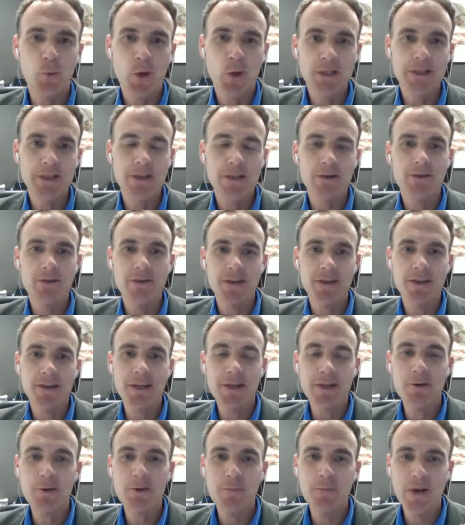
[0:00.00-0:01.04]
once held the
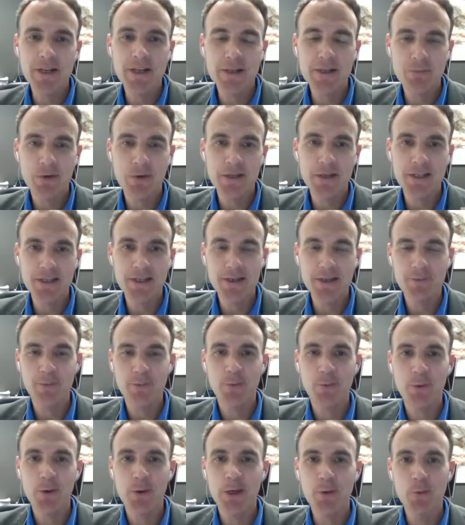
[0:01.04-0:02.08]
interim vice president
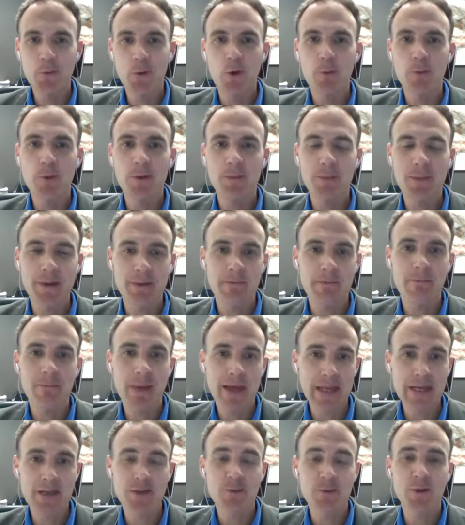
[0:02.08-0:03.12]
for enrollment
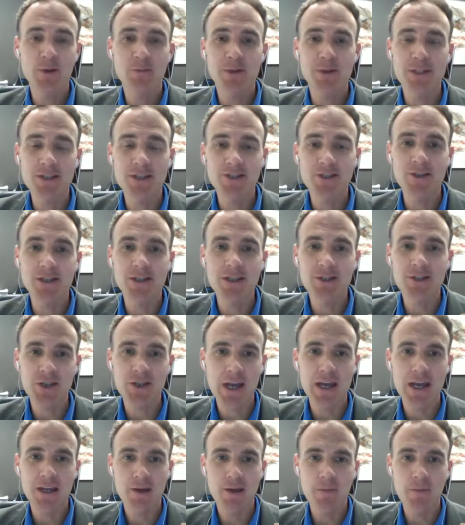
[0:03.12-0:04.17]
management position at
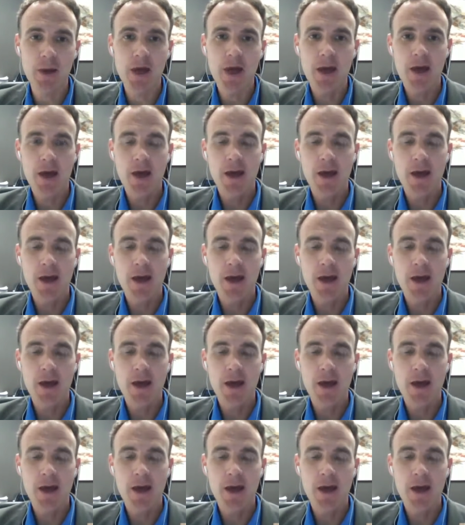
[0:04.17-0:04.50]
Chatham